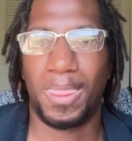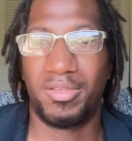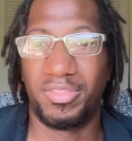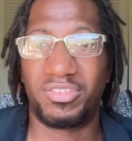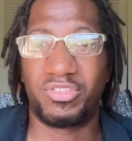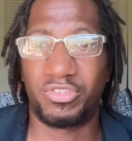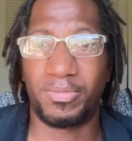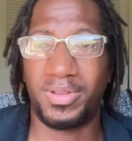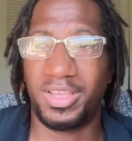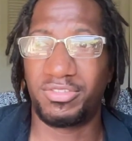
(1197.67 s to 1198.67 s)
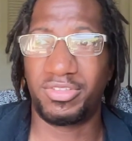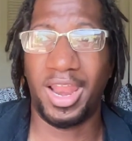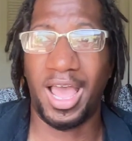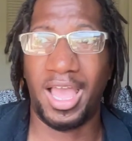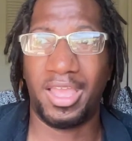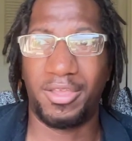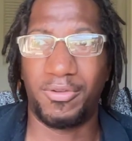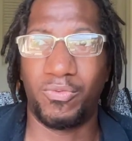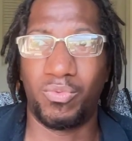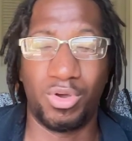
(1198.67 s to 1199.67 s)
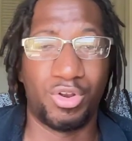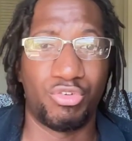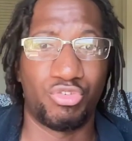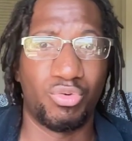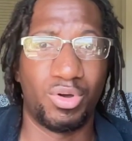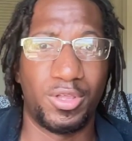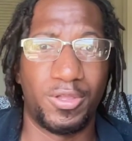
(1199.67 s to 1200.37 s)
this is a place that I would enjoy.